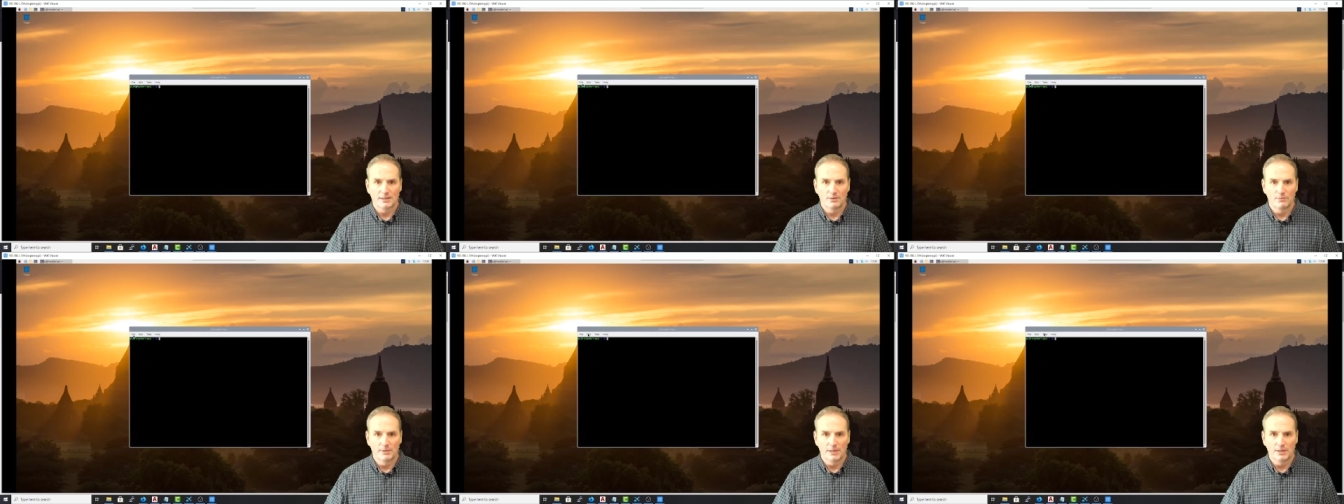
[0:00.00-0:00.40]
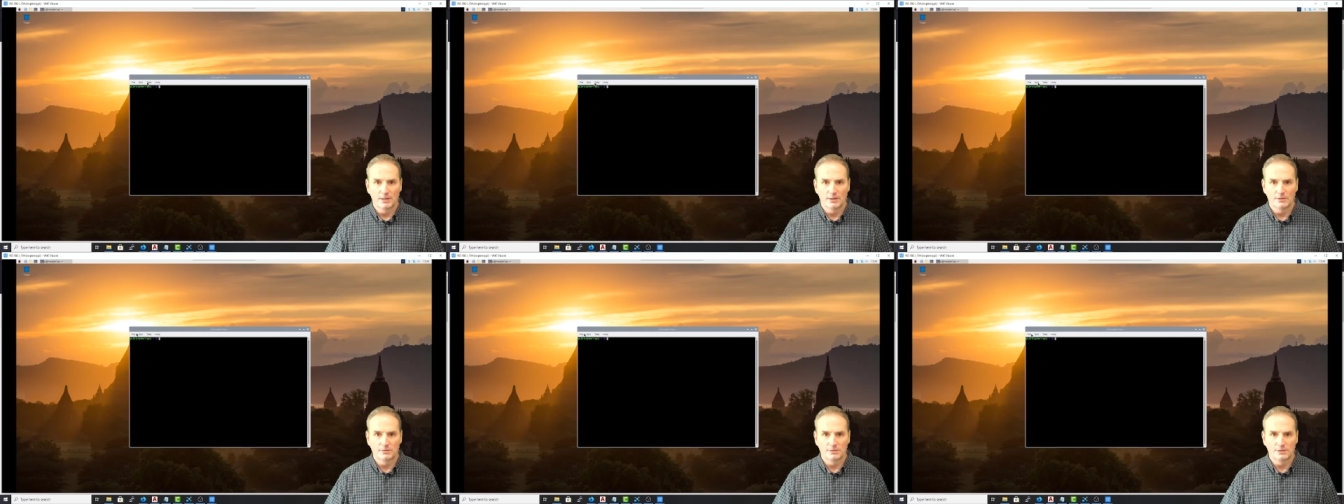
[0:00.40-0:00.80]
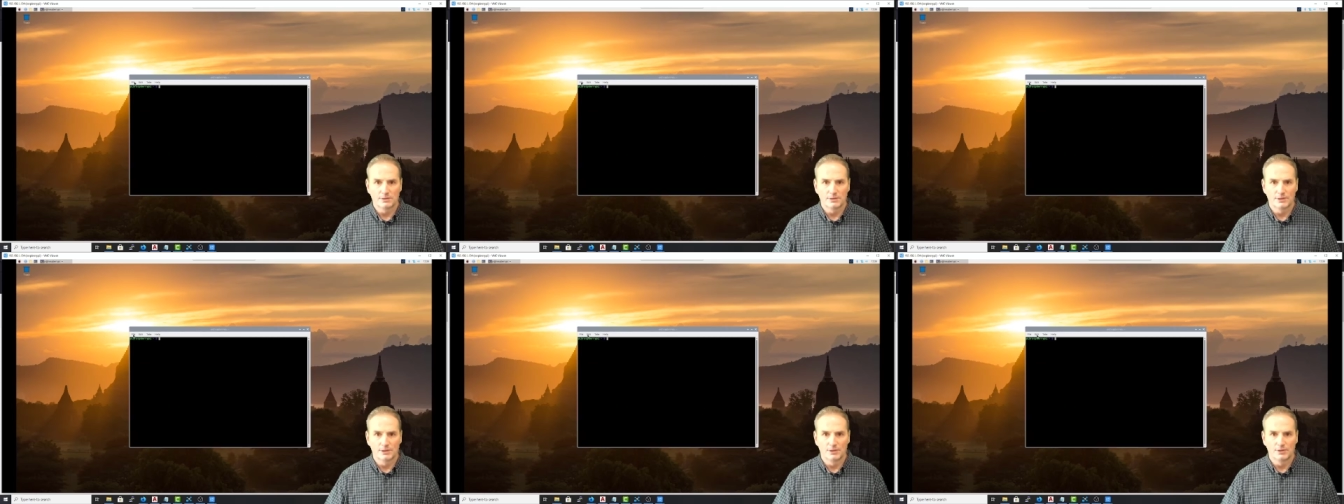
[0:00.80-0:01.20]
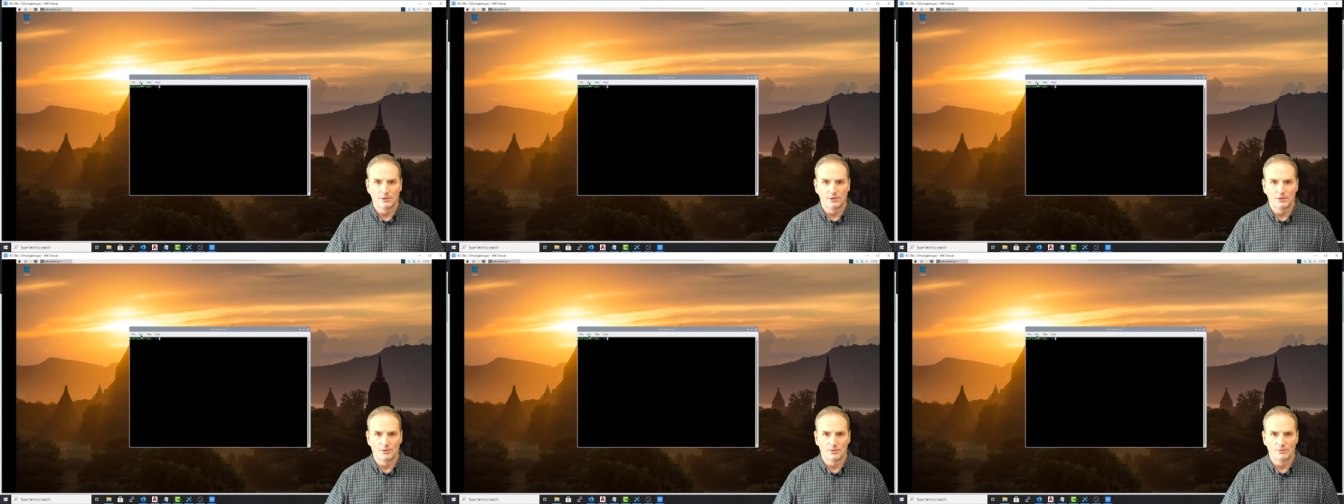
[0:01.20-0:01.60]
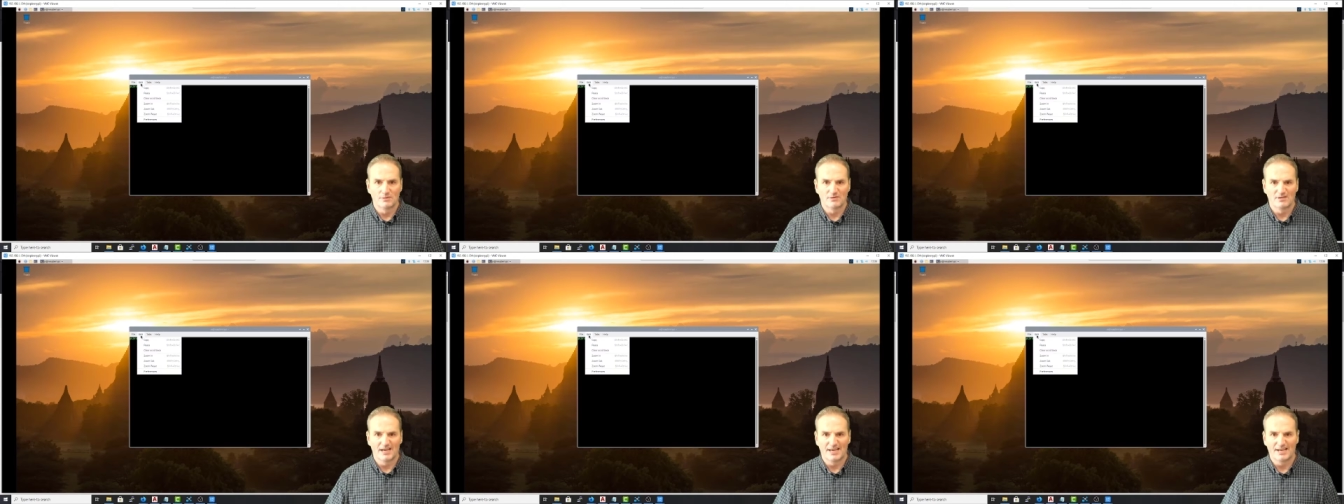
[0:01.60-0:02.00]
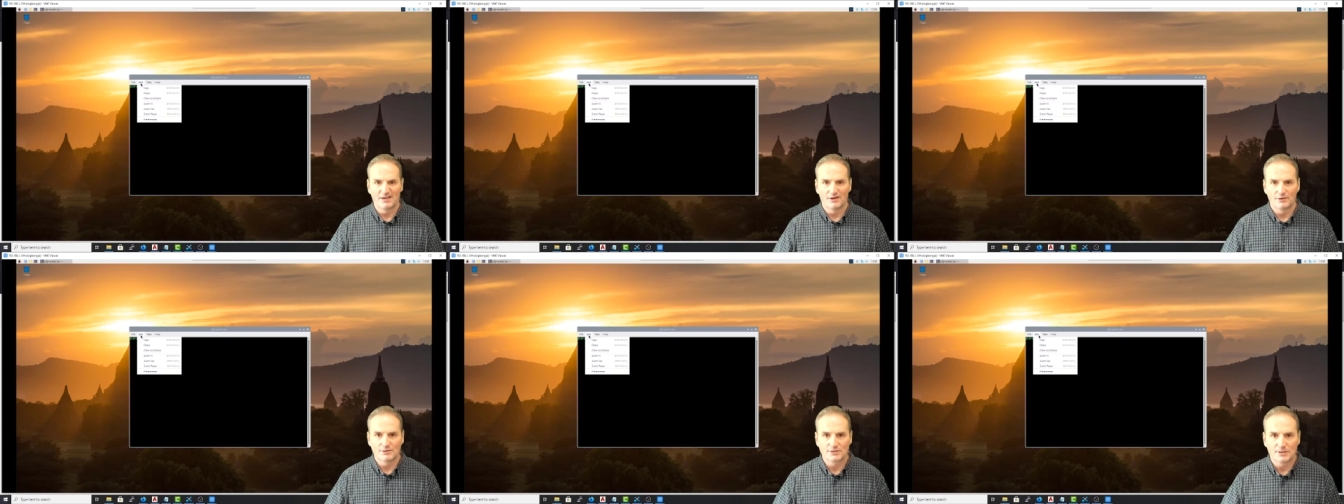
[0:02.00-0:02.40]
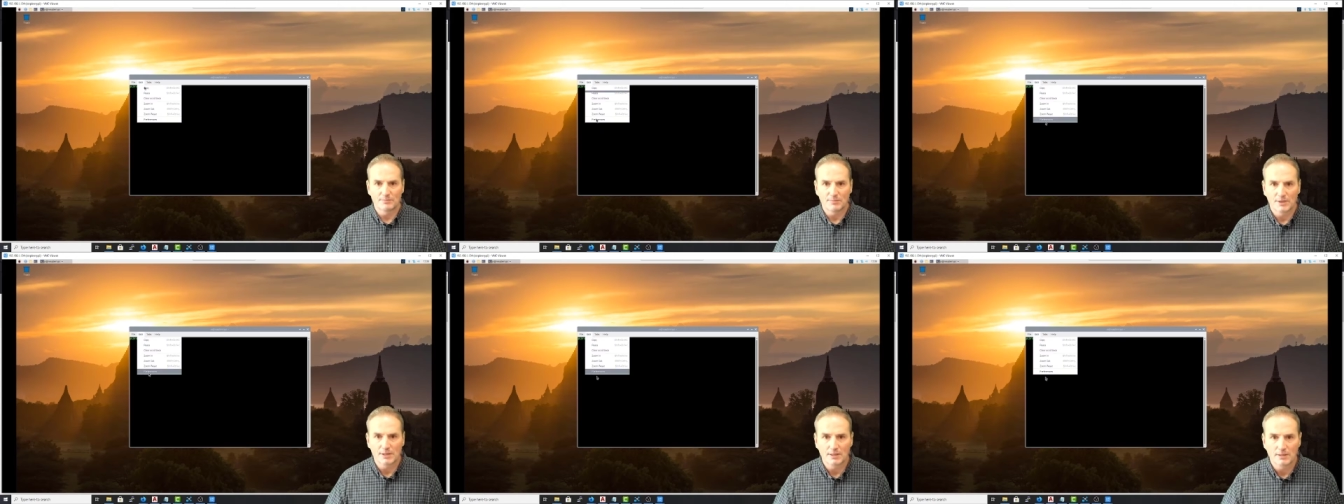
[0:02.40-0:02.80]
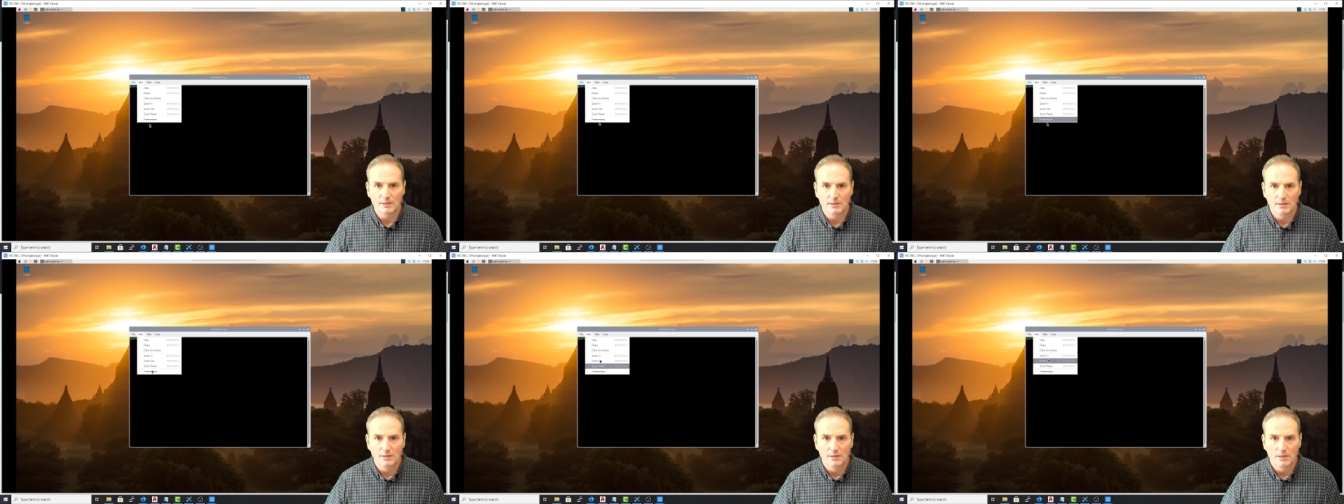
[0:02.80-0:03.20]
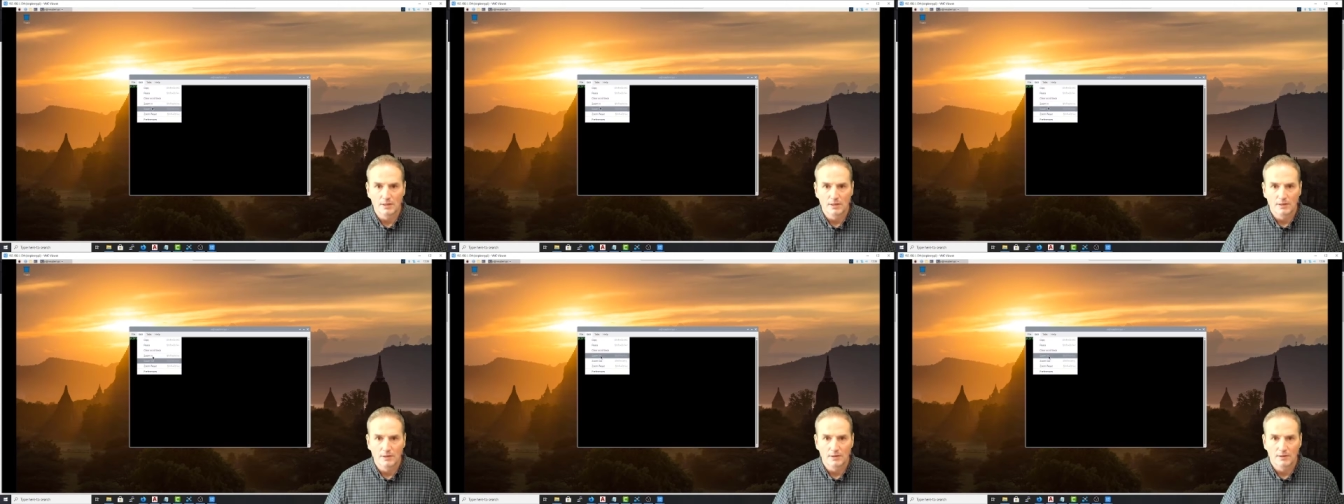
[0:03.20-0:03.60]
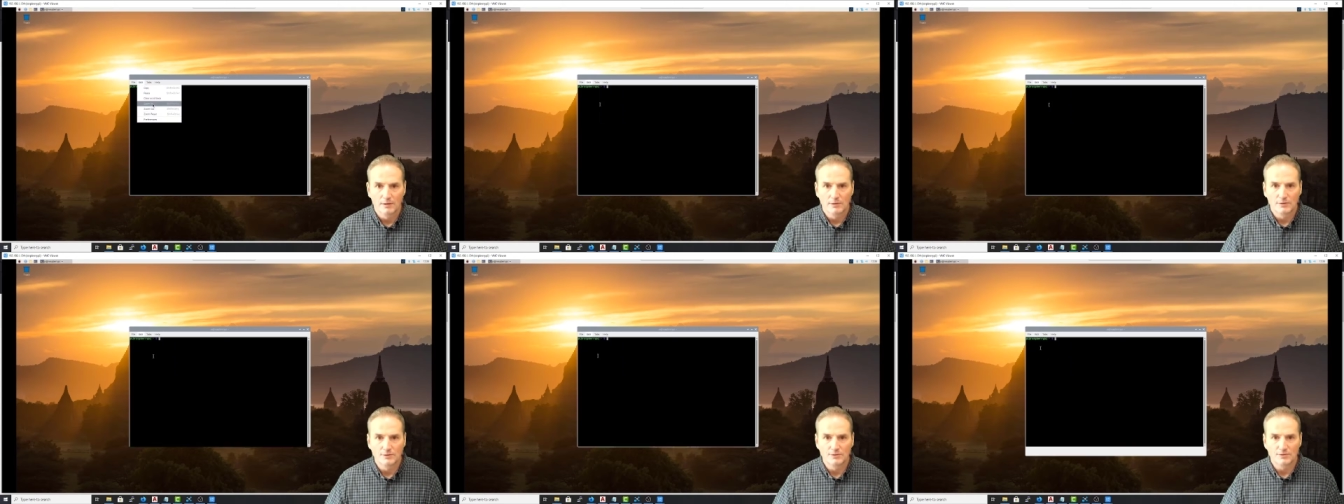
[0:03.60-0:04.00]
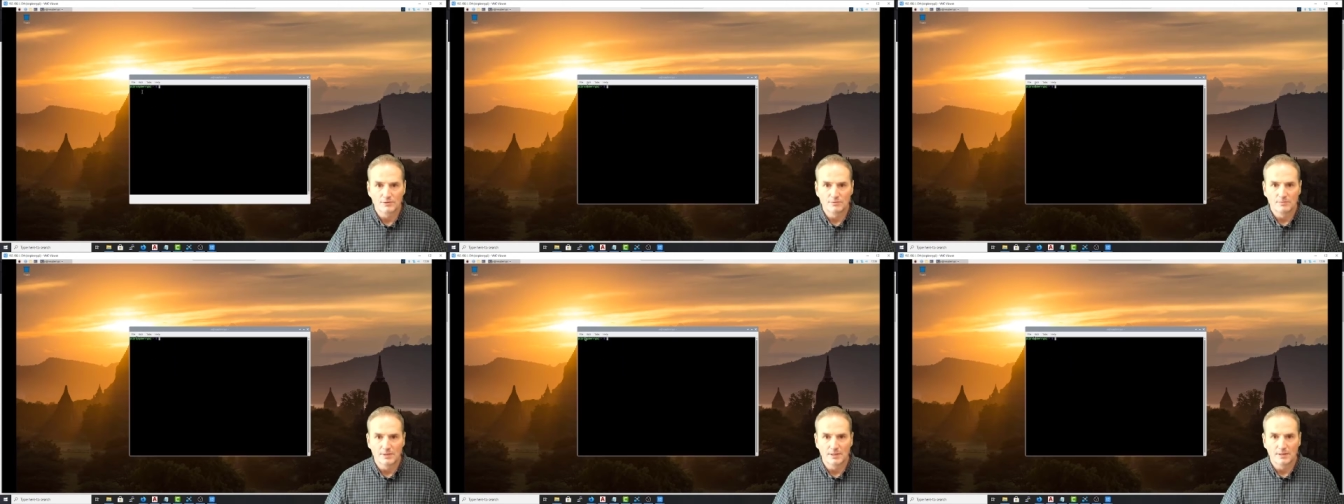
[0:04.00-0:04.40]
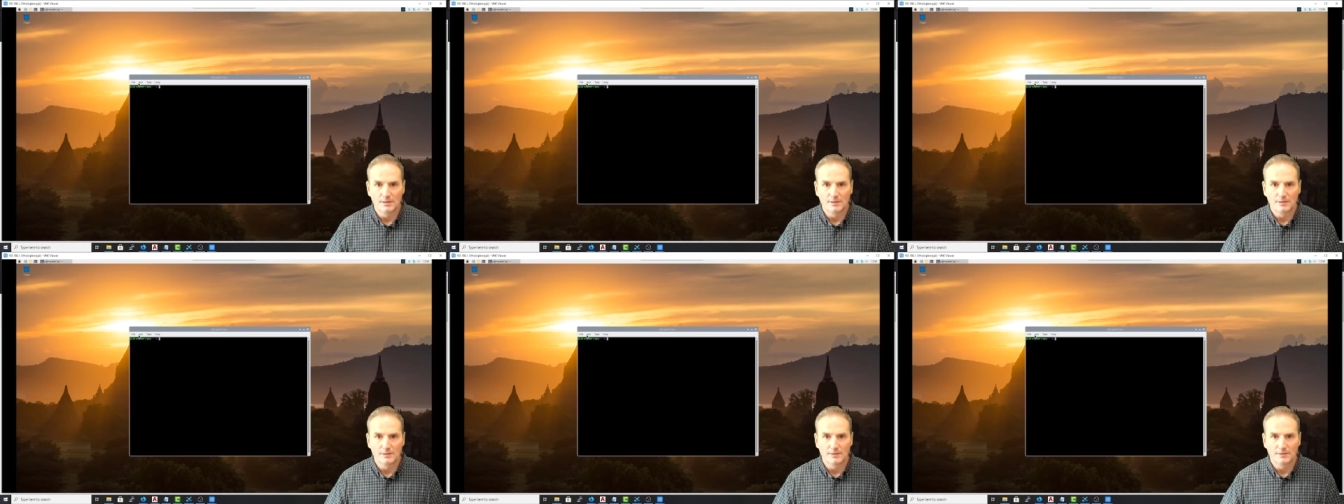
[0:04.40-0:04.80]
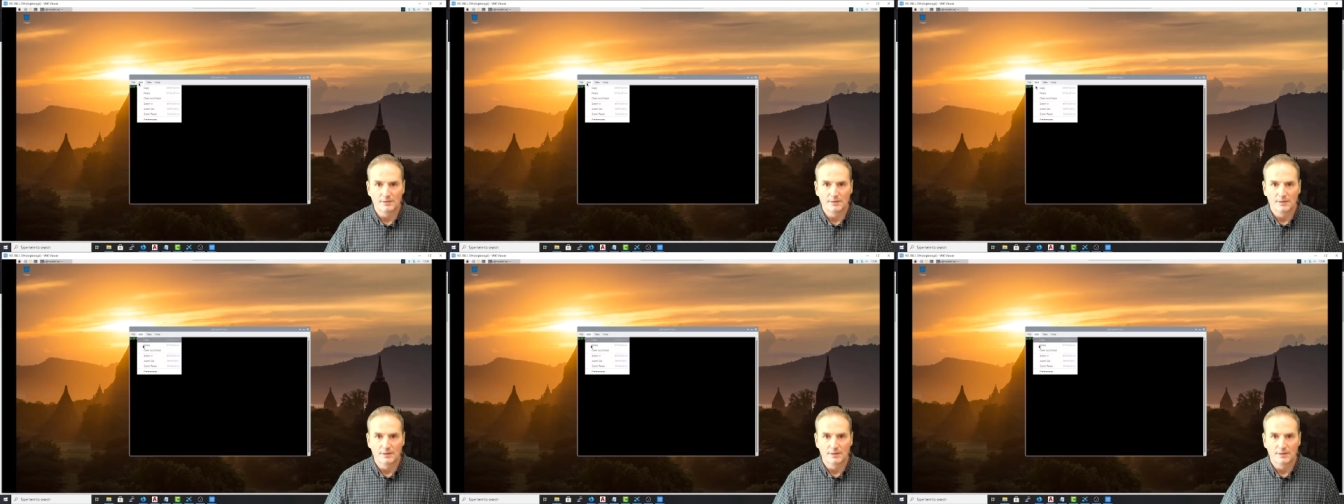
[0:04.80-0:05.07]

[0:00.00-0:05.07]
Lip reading: Can we go to edit or something? Zoom in.